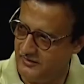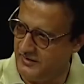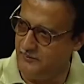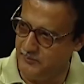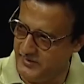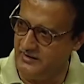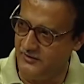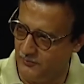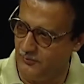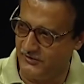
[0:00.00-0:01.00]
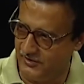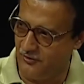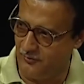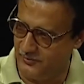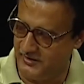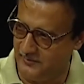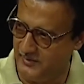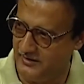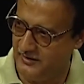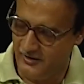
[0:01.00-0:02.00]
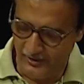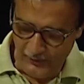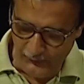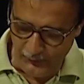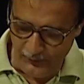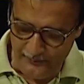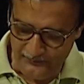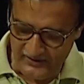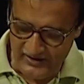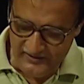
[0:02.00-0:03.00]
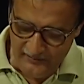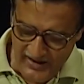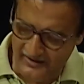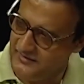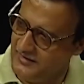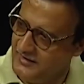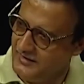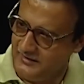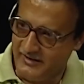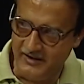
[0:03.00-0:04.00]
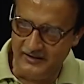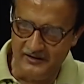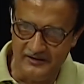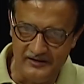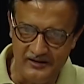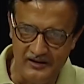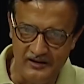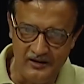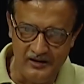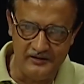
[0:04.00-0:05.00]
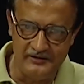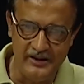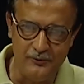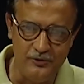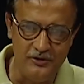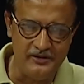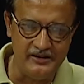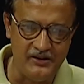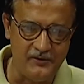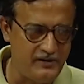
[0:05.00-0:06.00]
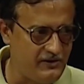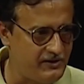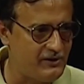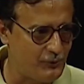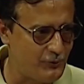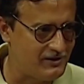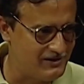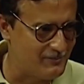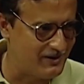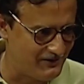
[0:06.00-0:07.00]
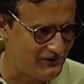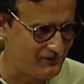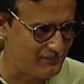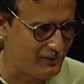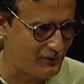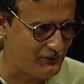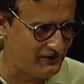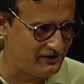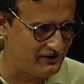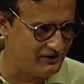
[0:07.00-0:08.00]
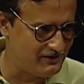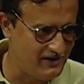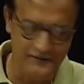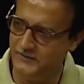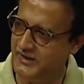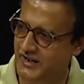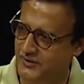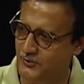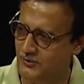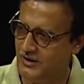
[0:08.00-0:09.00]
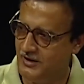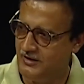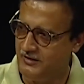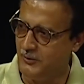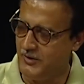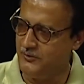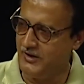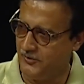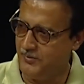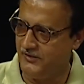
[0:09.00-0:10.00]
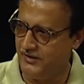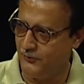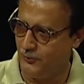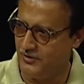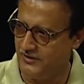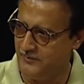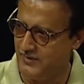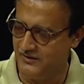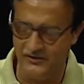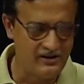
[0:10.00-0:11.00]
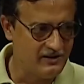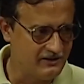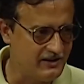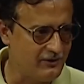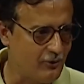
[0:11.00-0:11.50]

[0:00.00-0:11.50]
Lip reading: imperialism was their common enemy, so it meant that they could not express their social demands, because if they were to express their social demands, that